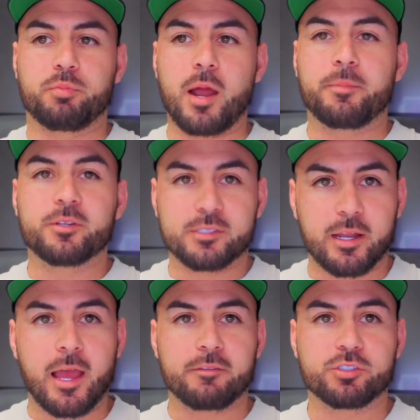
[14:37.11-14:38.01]
properties
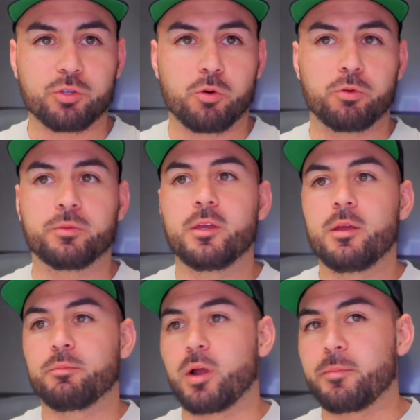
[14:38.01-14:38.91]
that have sold,
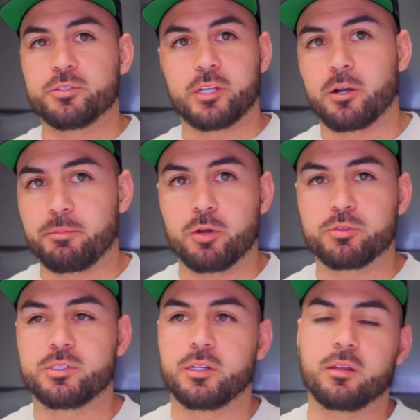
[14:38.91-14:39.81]
properties that are
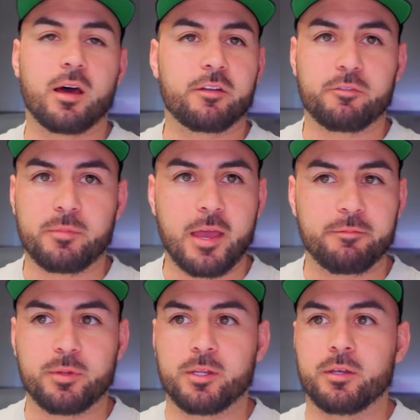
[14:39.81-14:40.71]
posted. A lot of them
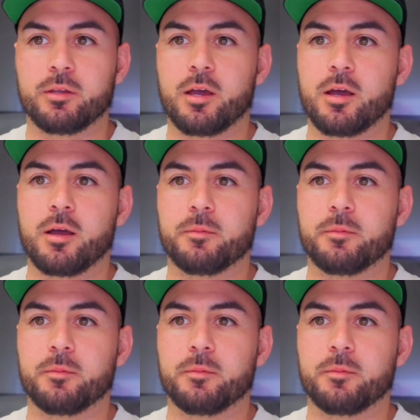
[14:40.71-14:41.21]
have been